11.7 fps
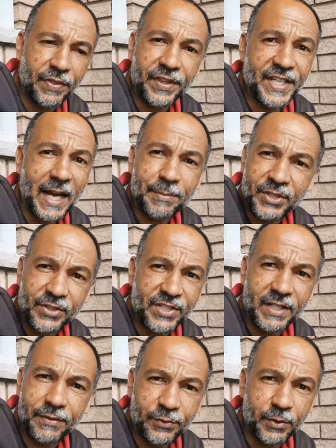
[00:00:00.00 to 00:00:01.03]
with
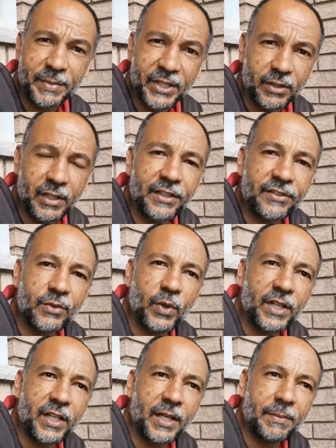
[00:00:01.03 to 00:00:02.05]
adapters, even for mirrorless and
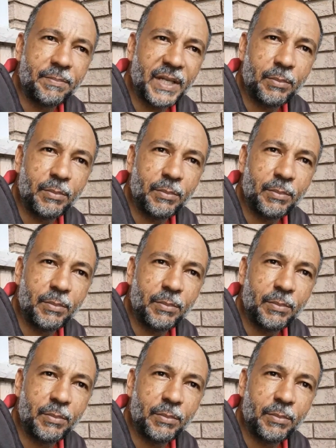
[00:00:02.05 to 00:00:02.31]
whatnot.